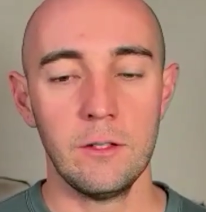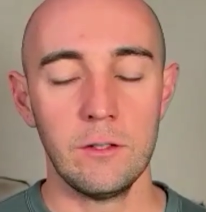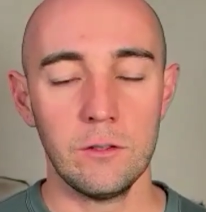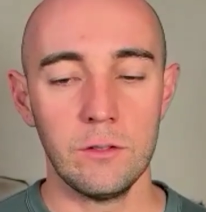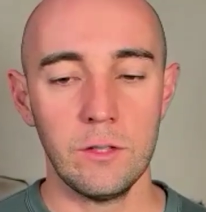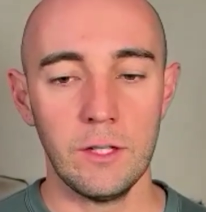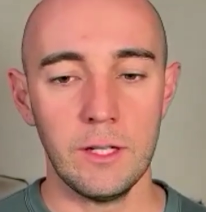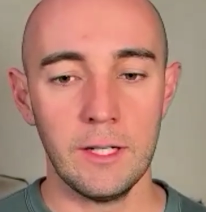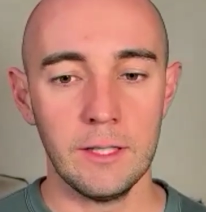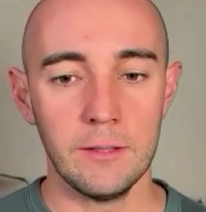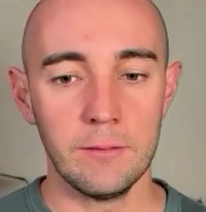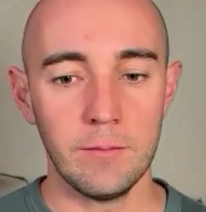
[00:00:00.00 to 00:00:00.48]

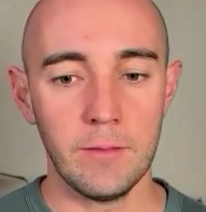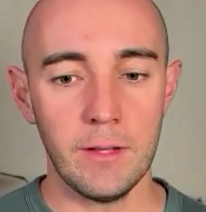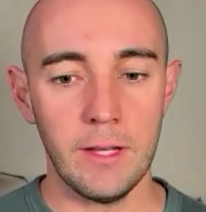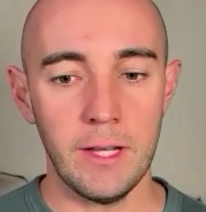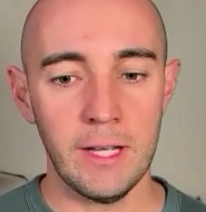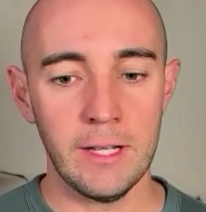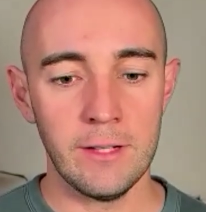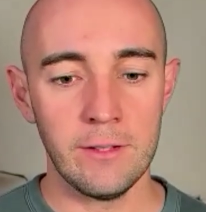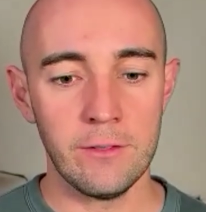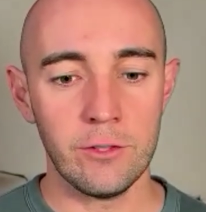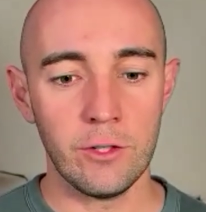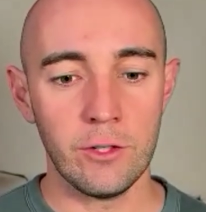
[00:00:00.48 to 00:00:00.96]
Right.
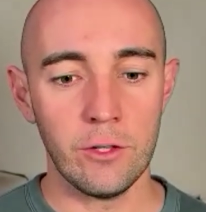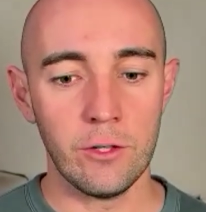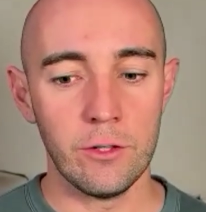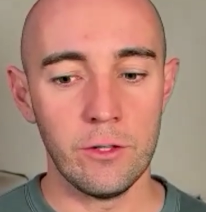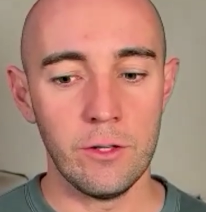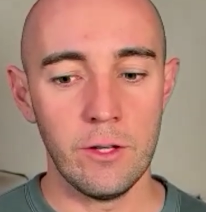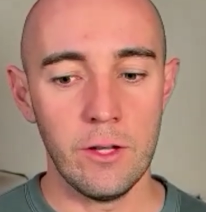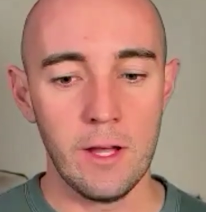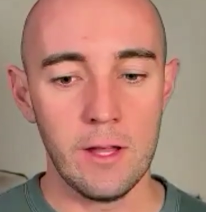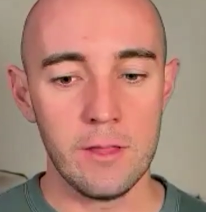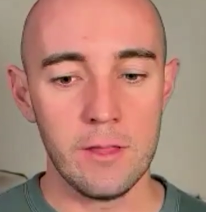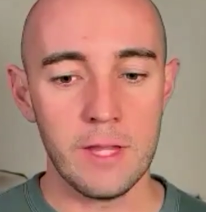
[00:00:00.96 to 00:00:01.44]
And
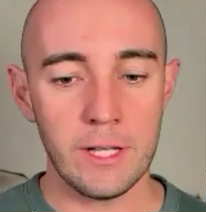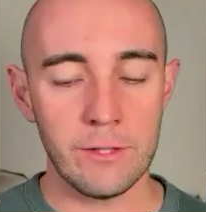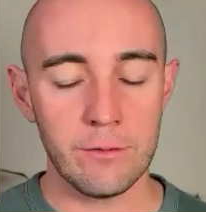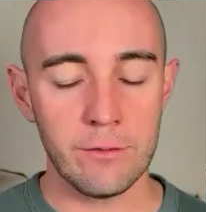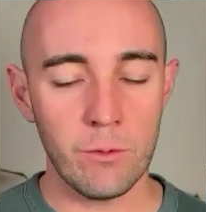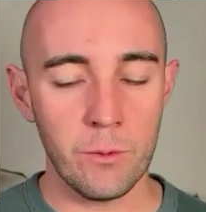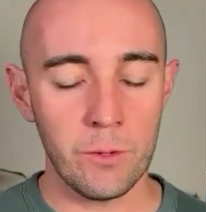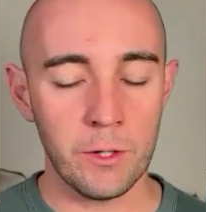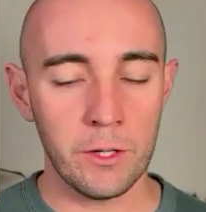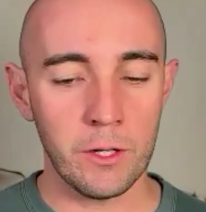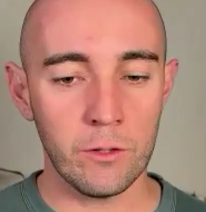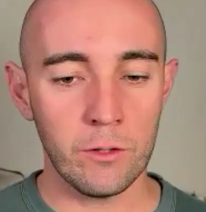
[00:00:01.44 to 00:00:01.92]
so that's
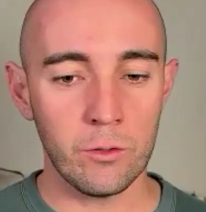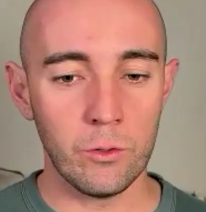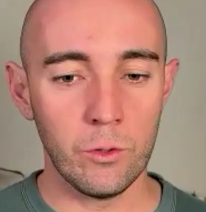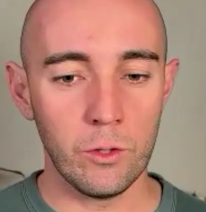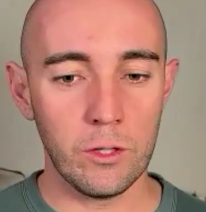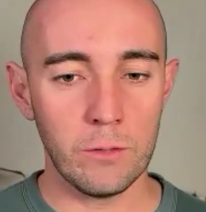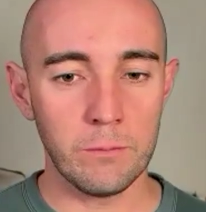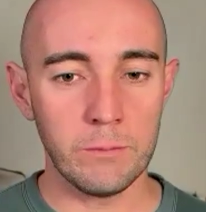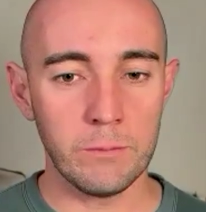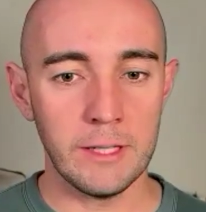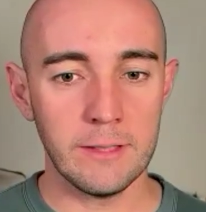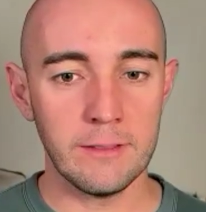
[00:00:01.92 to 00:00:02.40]
what we're going to
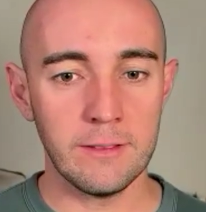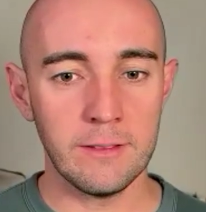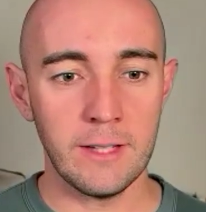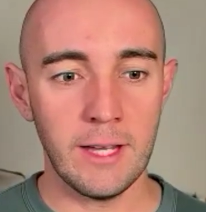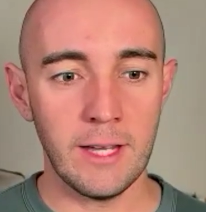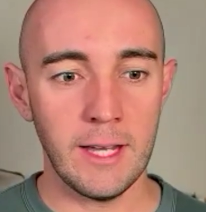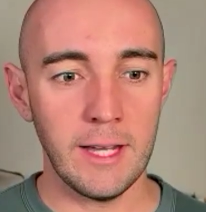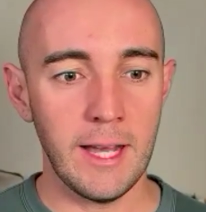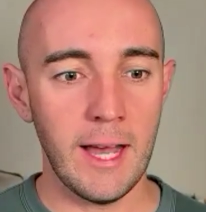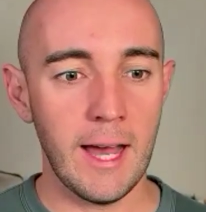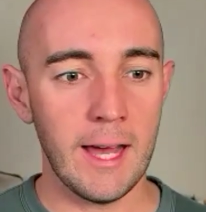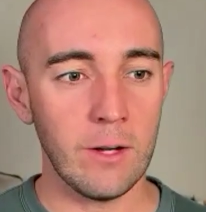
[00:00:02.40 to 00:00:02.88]
talk about
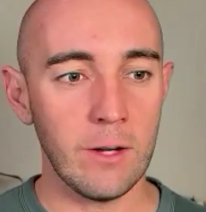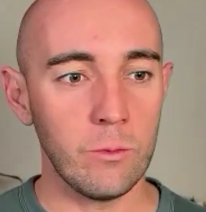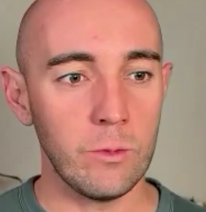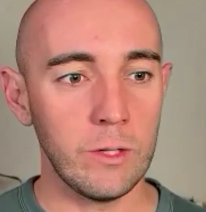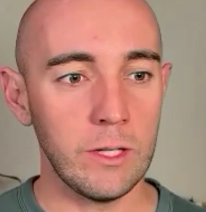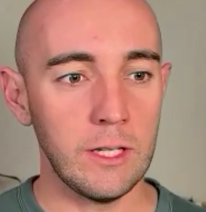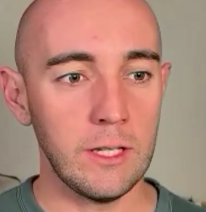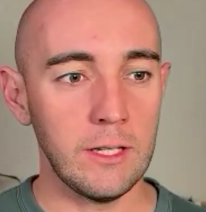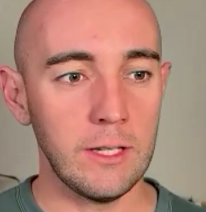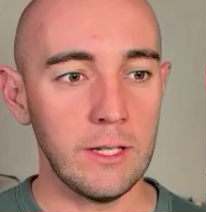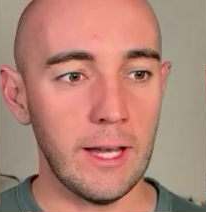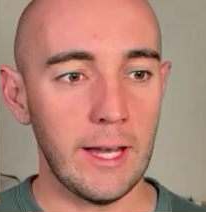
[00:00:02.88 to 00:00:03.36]
today. How do
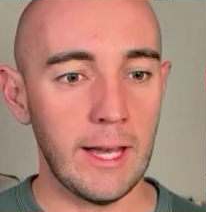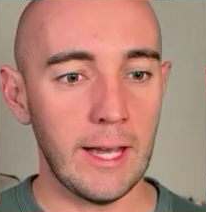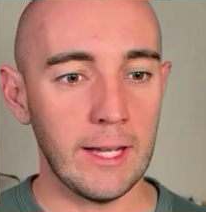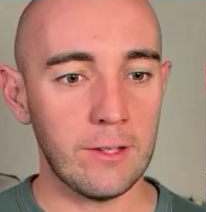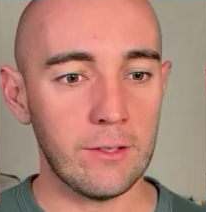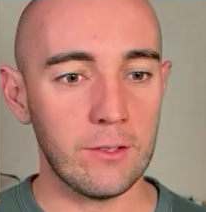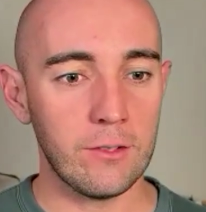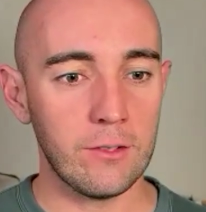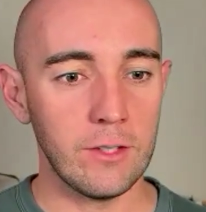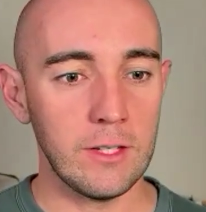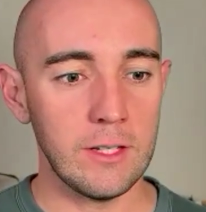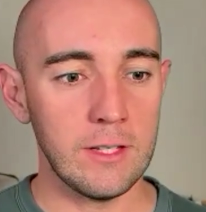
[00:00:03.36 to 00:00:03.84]
we
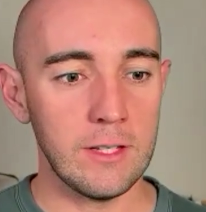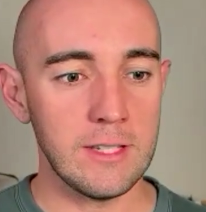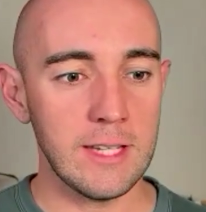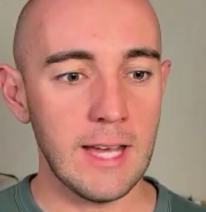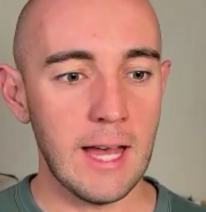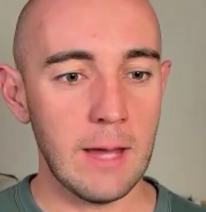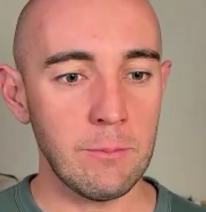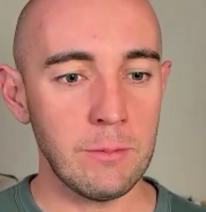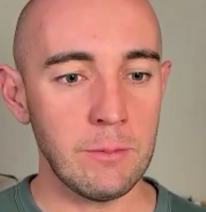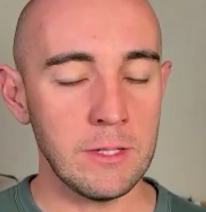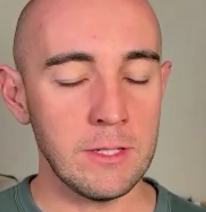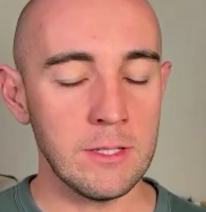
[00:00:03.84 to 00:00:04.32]
actually
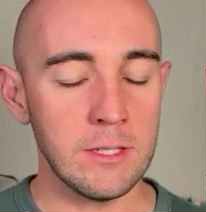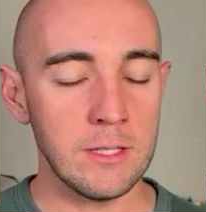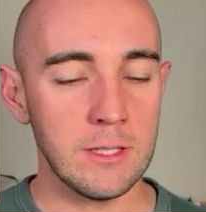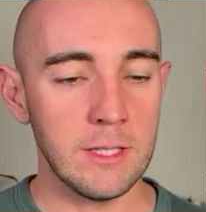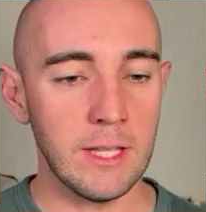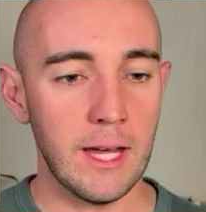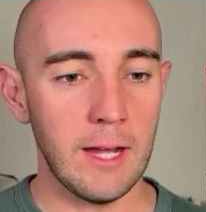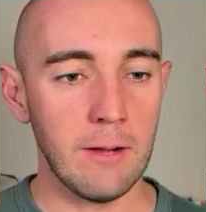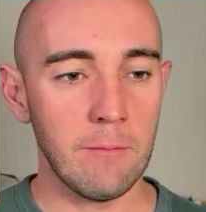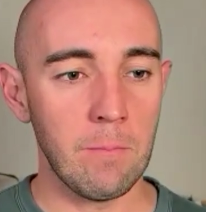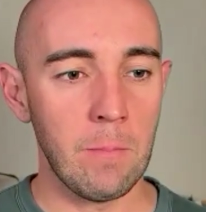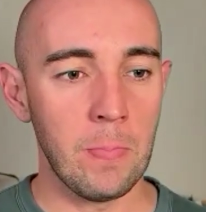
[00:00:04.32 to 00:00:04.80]
tap into
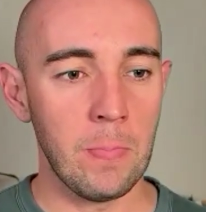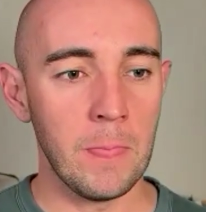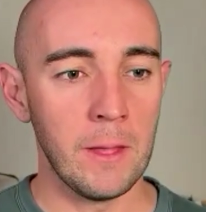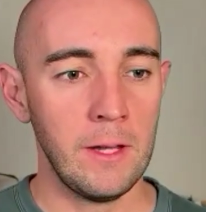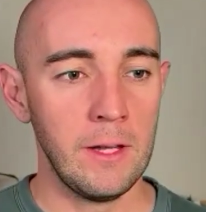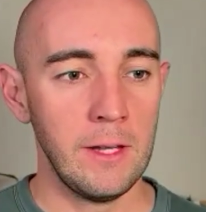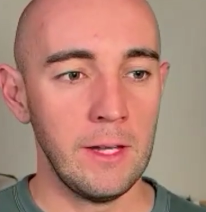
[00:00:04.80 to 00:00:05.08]
that?